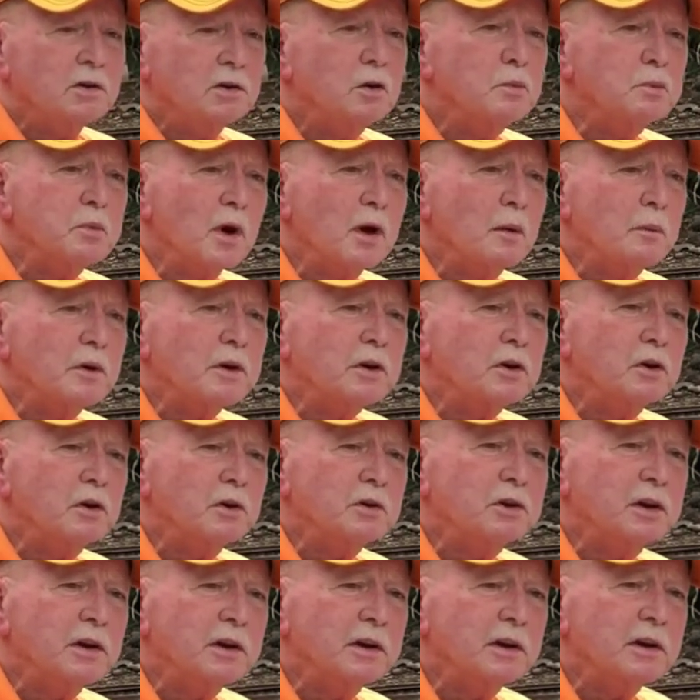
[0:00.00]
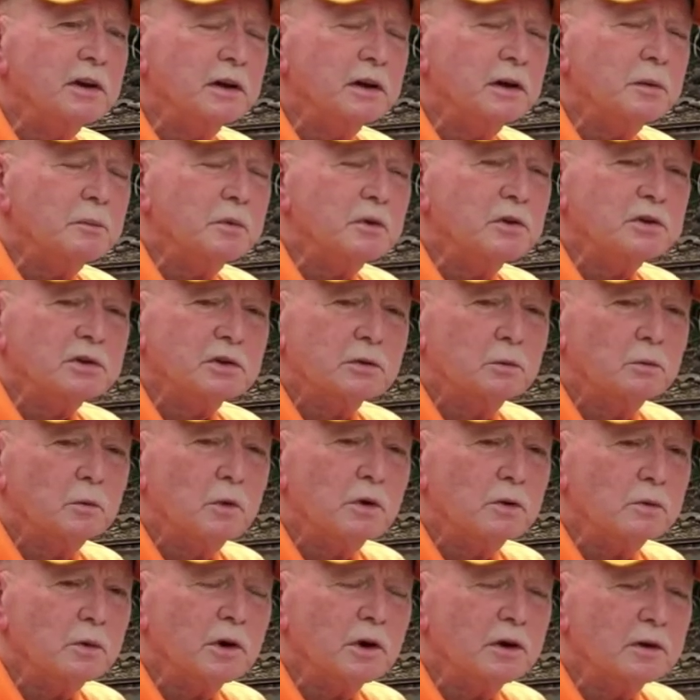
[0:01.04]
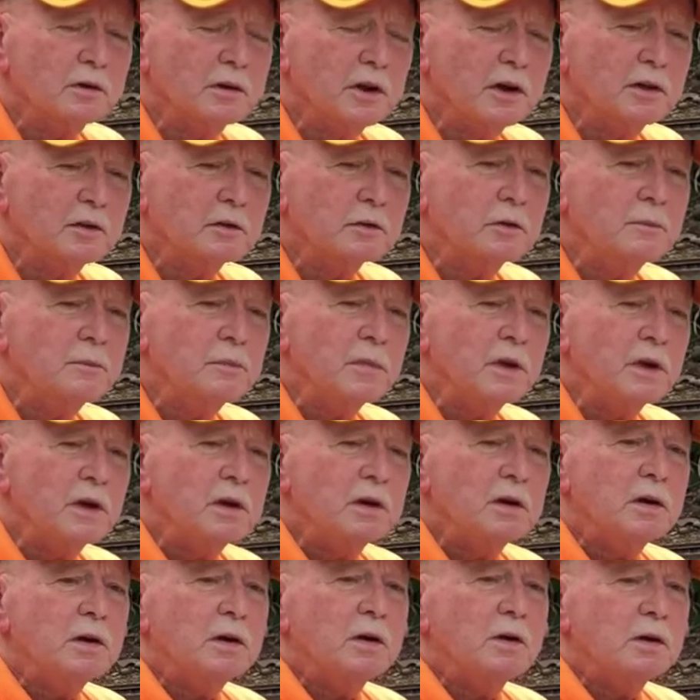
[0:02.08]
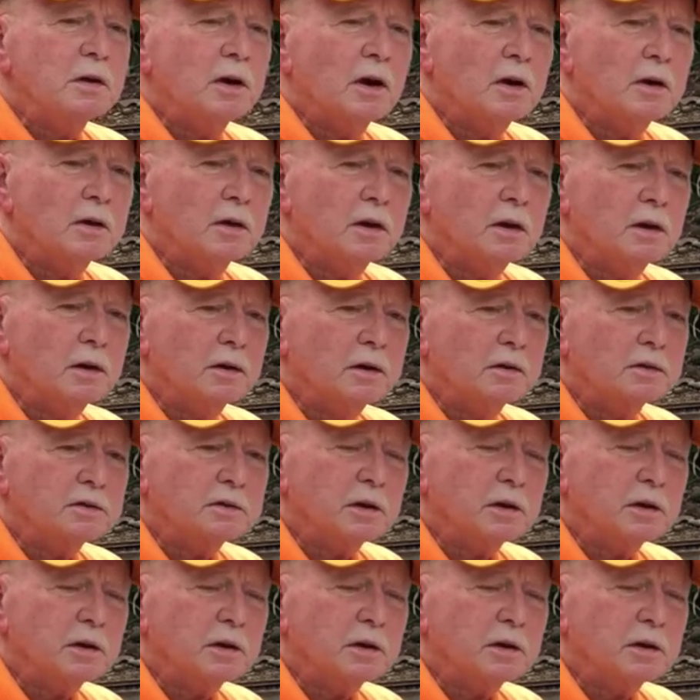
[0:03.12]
you probably could dig it up one way or another.